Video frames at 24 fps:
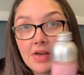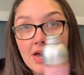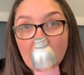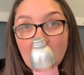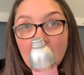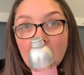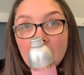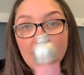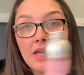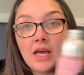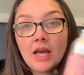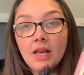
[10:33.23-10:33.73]

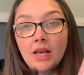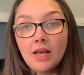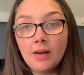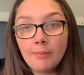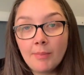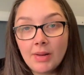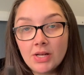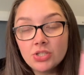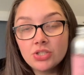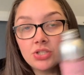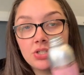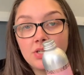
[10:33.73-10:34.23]
and I will
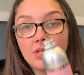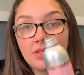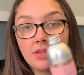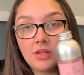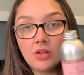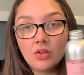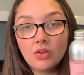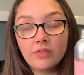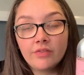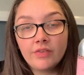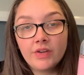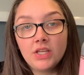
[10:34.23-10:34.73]
mention in
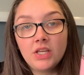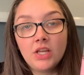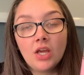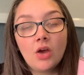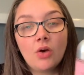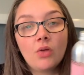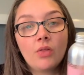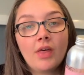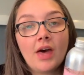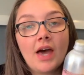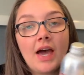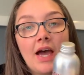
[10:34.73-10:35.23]
the other
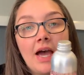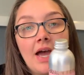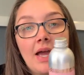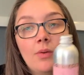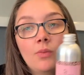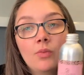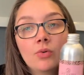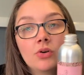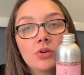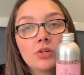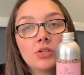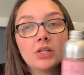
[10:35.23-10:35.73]
video that I
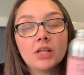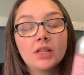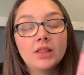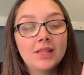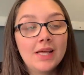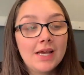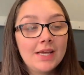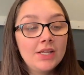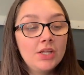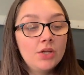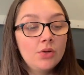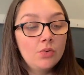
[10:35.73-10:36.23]
would
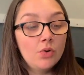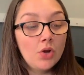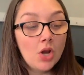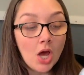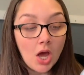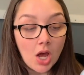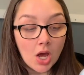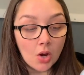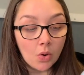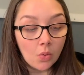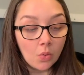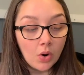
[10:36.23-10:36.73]
let you
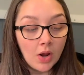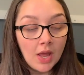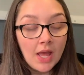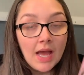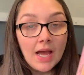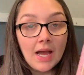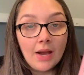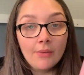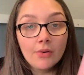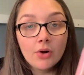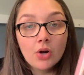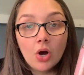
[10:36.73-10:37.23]
know
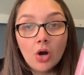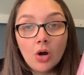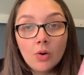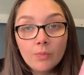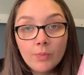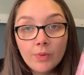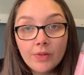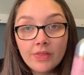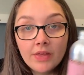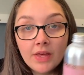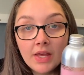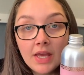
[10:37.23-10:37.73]
how I got on
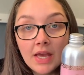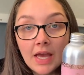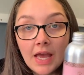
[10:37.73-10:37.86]
with it,